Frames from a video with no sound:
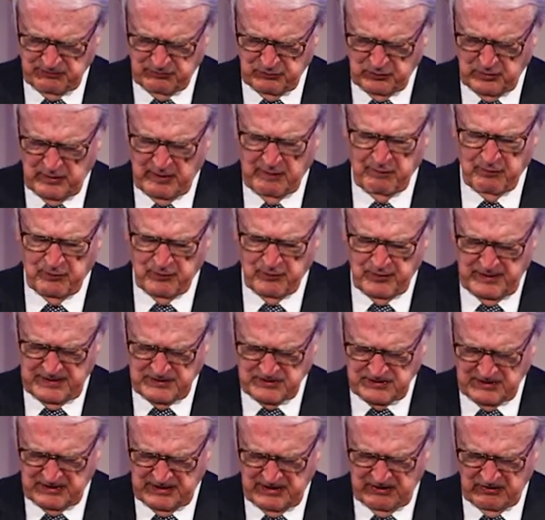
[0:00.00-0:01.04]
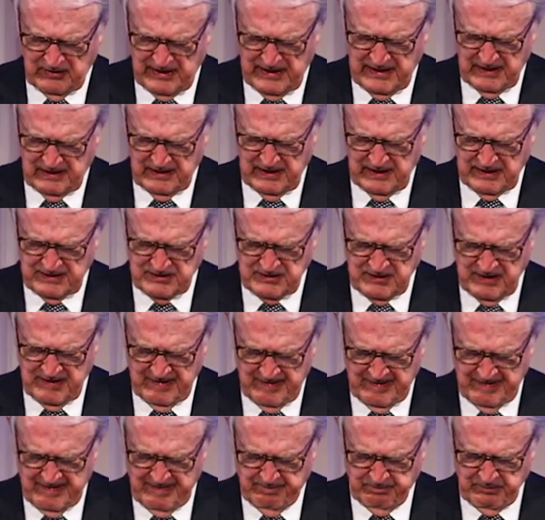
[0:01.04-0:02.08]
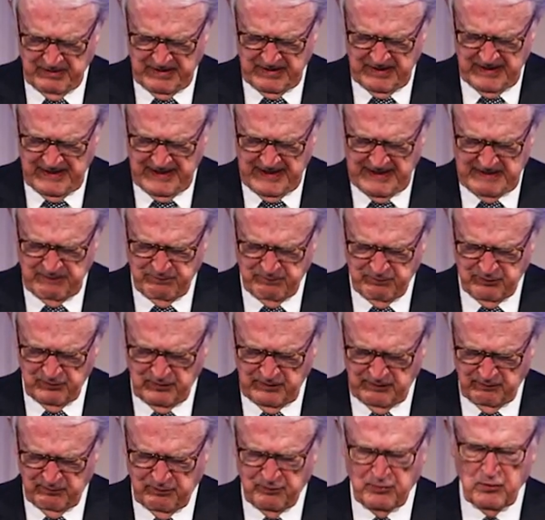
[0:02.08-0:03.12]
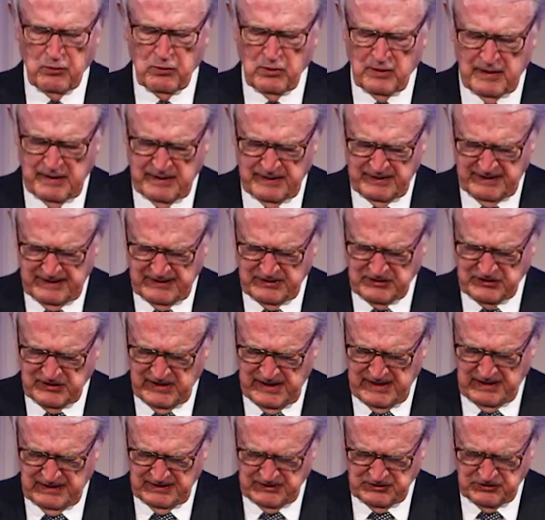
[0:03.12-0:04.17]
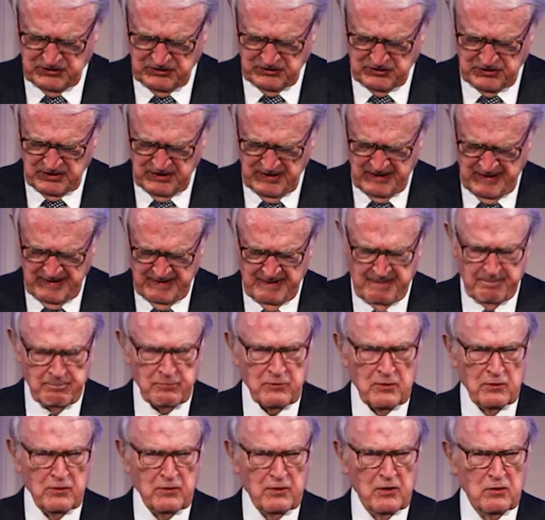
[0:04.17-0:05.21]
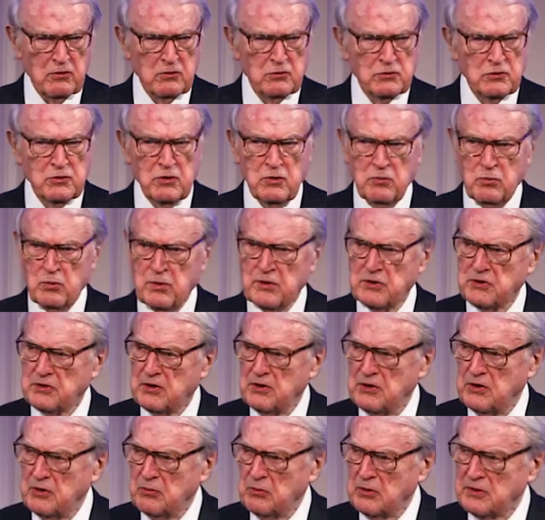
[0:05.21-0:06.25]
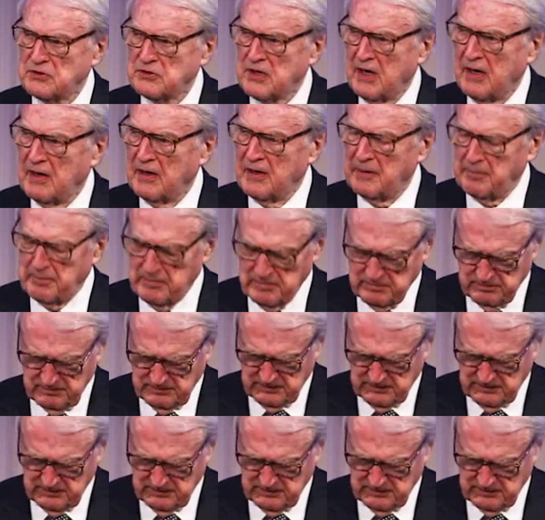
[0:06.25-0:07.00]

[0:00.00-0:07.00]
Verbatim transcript: for our friends and our allies, and hateful and foolhardy challenges to those who wish to do us harm.